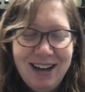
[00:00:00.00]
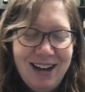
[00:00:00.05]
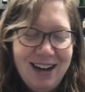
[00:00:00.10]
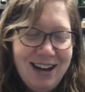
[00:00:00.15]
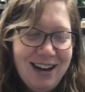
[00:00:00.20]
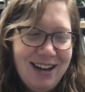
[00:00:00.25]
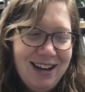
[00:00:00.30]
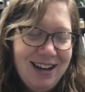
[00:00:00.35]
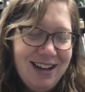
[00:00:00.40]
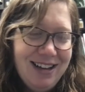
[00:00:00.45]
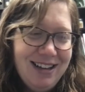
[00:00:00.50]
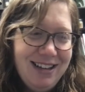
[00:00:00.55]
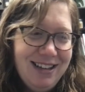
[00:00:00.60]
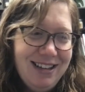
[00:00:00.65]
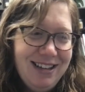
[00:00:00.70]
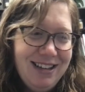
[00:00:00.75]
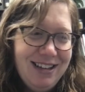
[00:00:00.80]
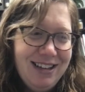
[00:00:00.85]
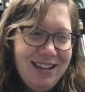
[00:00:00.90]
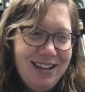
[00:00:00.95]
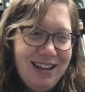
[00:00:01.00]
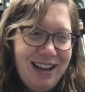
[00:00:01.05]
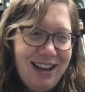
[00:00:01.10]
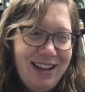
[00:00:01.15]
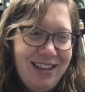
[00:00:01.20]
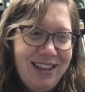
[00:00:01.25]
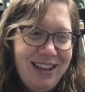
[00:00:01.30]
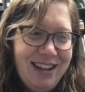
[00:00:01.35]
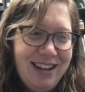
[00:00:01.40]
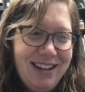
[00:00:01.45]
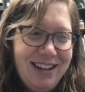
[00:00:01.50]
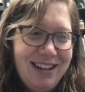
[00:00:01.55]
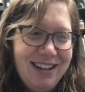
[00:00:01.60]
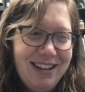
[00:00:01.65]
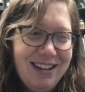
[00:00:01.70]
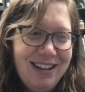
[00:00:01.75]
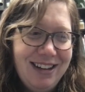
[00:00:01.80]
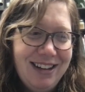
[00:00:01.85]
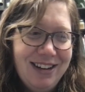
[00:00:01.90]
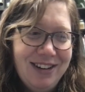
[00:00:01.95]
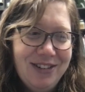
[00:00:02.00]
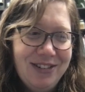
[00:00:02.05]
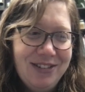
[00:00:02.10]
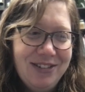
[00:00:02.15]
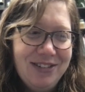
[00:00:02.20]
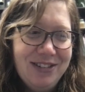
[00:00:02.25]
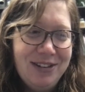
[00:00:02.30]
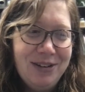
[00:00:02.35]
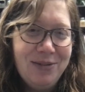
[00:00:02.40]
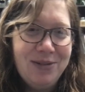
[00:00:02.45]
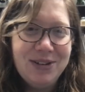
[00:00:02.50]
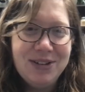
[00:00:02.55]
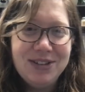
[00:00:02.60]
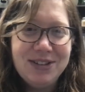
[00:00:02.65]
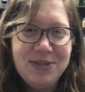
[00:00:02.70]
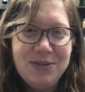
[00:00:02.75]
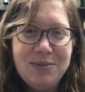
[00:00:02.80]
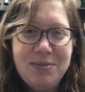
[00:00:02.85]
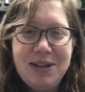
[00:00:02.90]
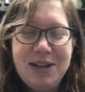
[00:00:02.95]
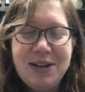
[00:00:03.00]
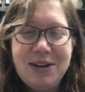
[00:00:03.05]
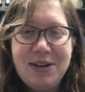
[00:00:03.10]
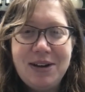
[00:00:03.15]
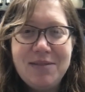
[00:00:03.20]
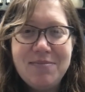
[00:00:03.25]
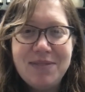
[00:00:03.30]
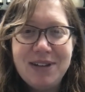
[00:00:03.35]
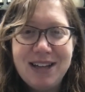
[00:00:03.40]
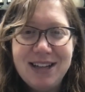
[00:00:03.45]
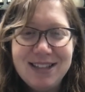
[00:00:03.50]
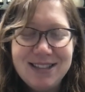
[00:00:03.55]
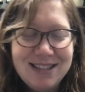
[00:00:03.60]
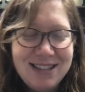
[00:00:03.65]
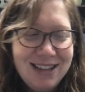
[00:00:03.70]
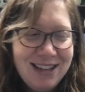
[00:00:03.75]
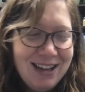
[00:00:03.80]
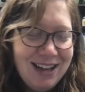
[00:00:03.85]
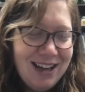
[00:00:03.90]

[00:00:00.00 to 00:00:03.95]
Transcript: I think, you know, the world would be a great place.